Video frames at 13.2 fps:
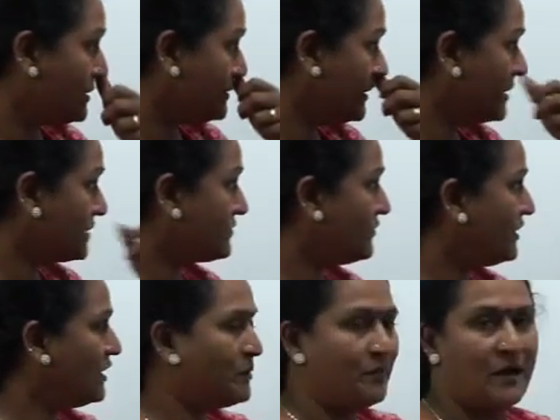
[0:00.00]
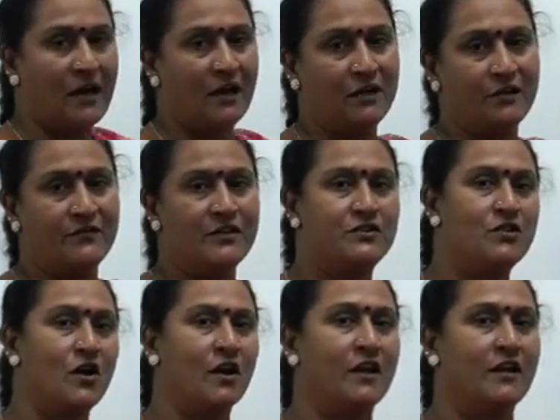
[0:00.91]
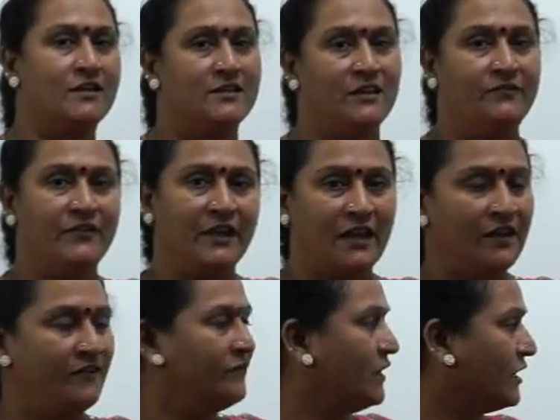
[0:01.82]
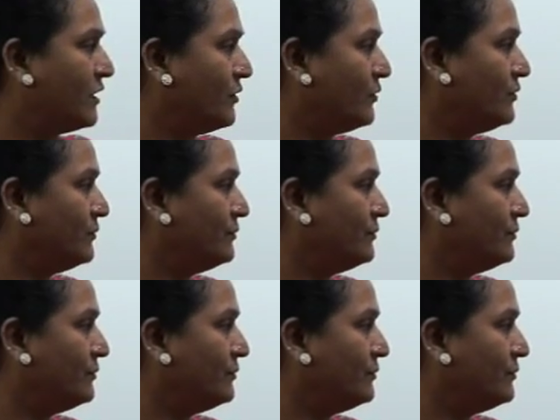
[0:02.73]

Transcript: Just with the part of the stock itself we can work out.